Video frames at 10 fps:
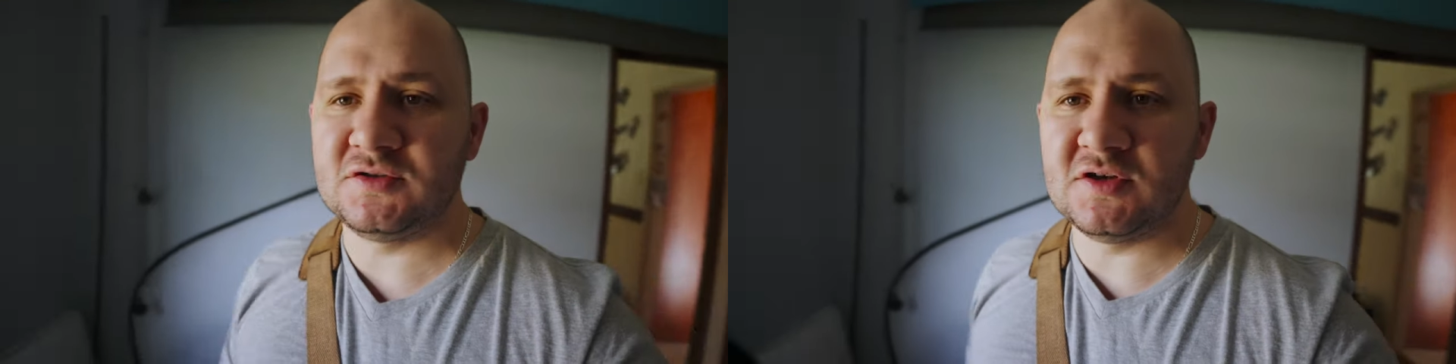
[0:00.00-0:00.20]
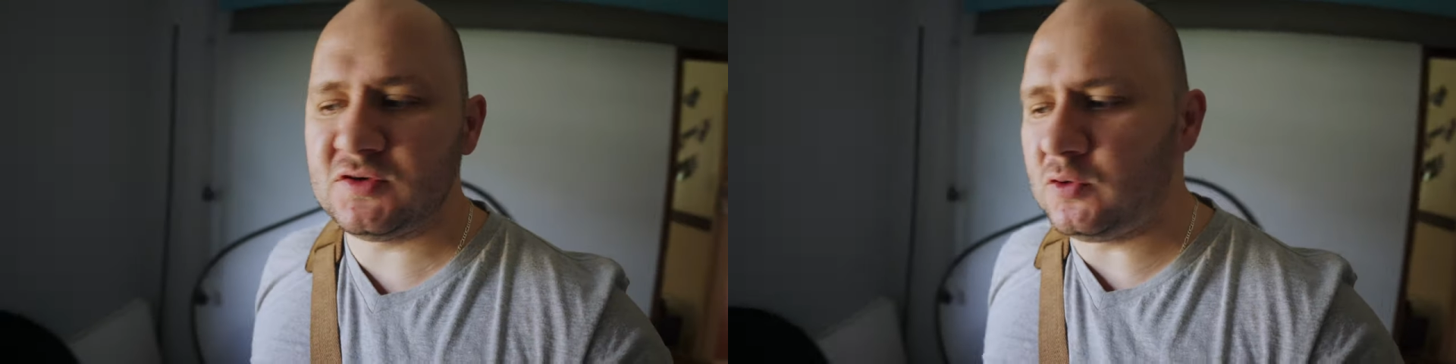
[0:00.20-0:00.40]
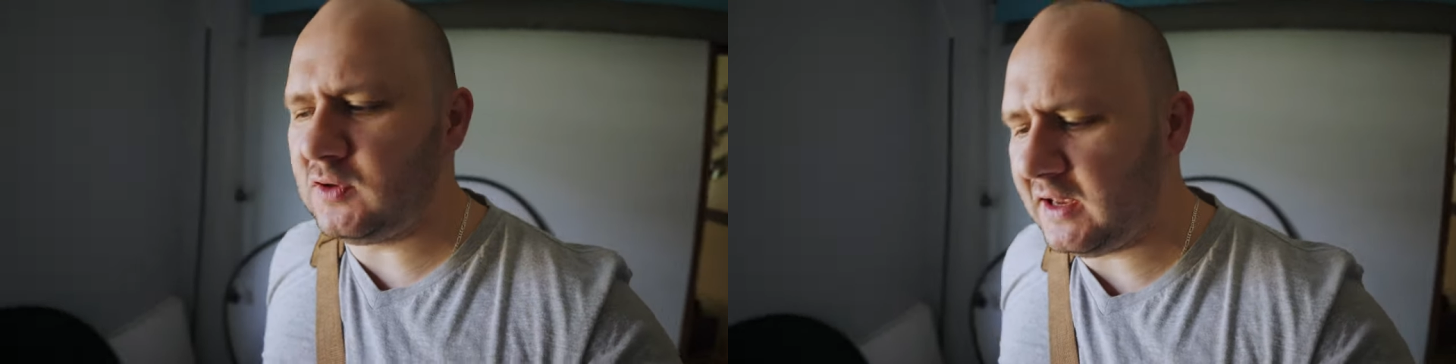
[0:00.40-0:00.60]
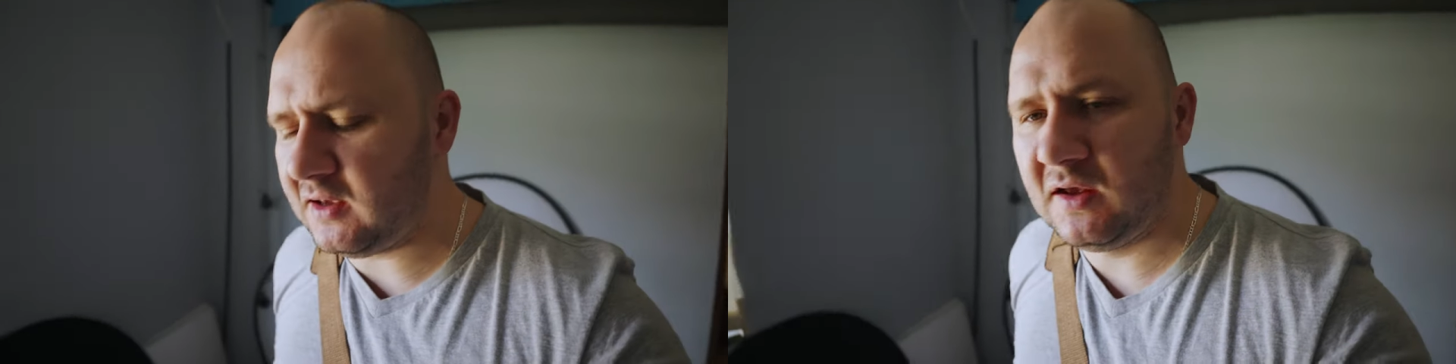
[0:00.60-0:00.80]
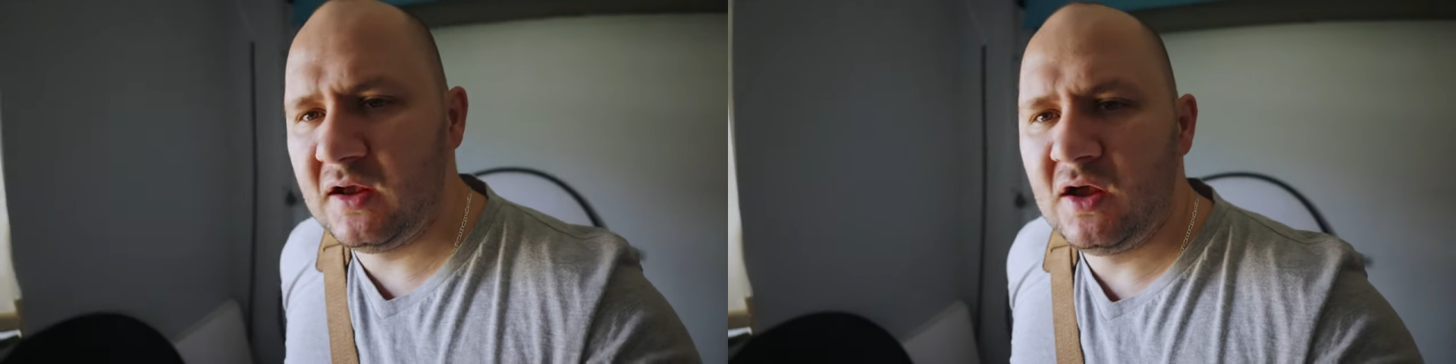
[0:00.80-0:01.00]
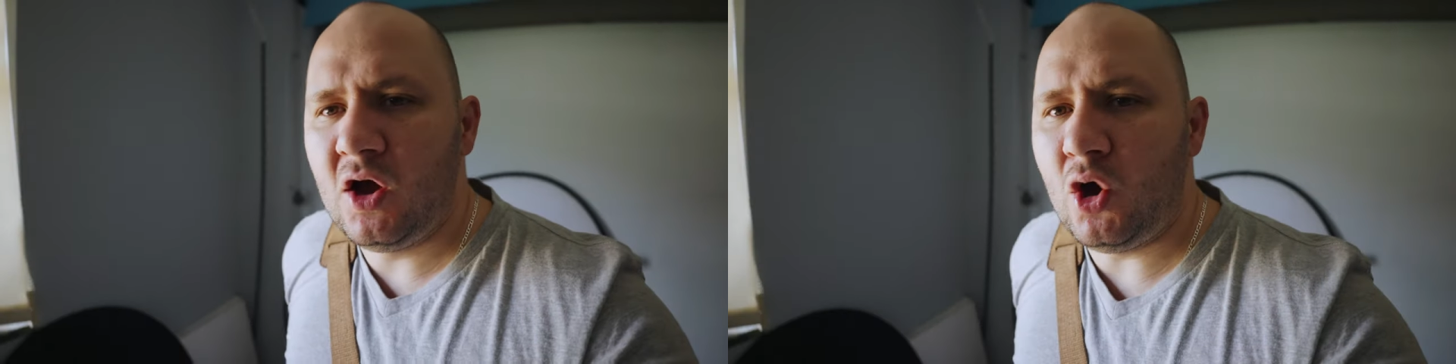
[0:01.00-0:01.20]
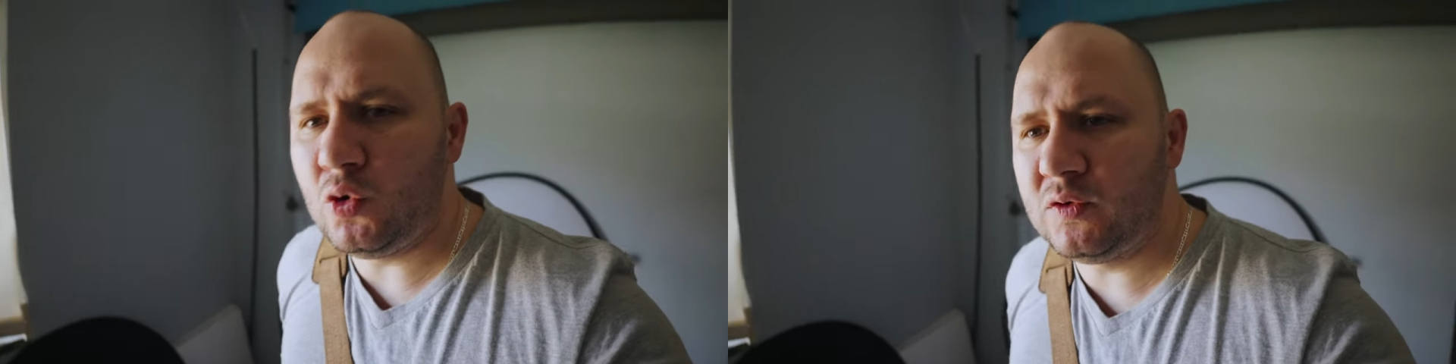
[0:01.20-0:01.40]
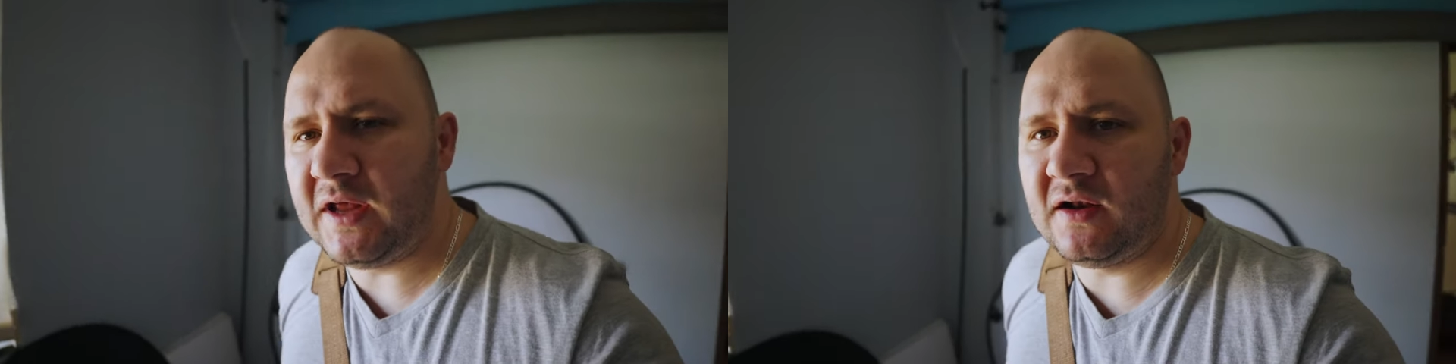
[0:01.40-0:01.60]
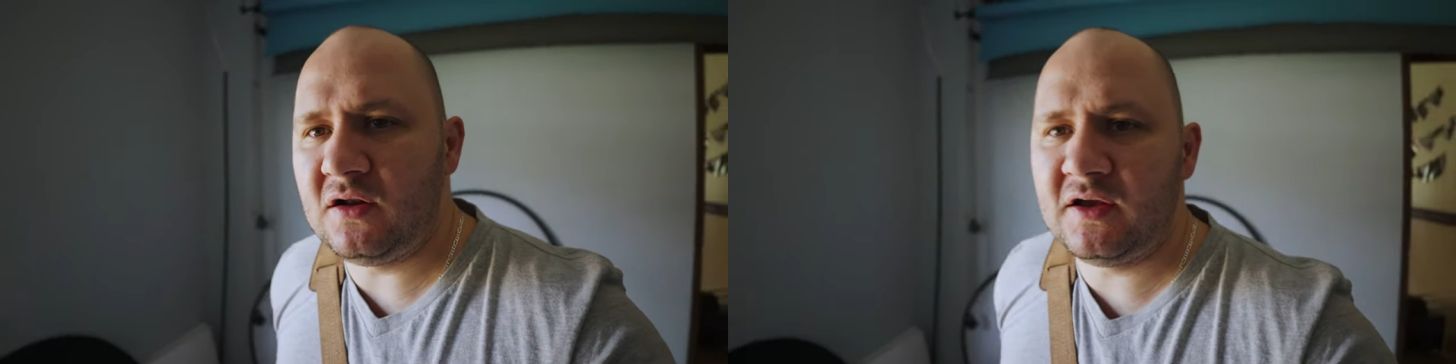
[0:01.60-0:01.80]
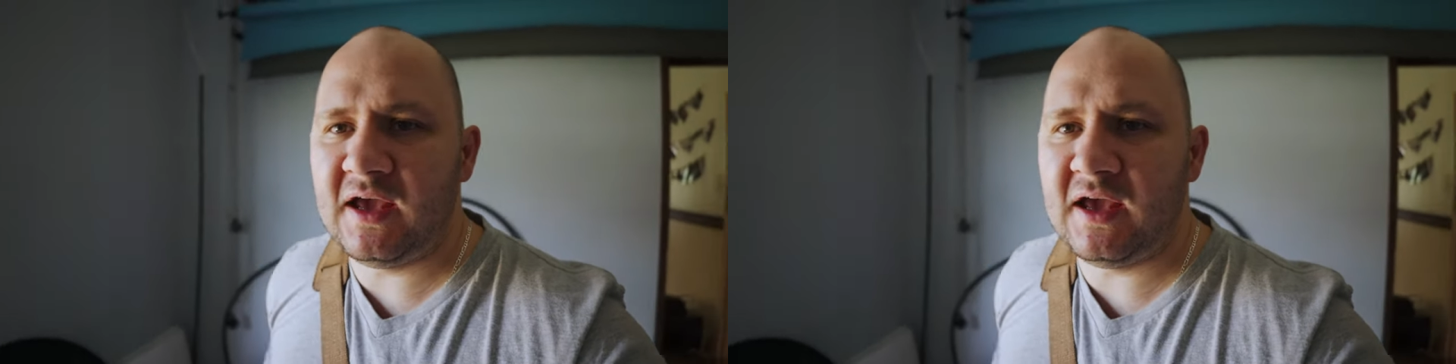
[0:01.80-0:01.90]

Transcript: So it's all like old analog